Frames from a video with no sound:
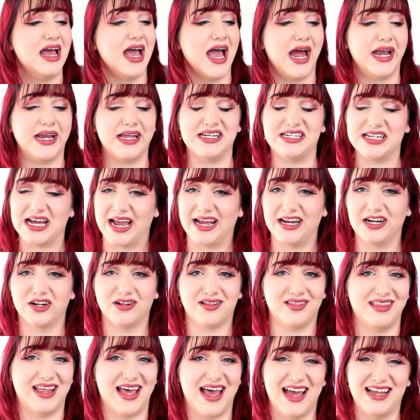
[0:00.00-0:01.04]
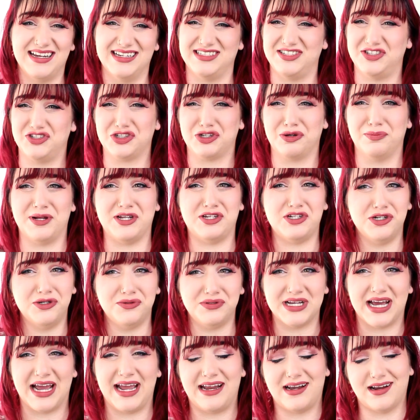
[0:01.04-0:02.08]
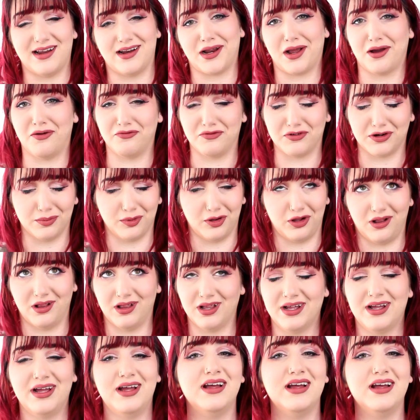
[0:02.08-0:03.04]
Any tighter than that, it's just going to be too tight, uncomfortable.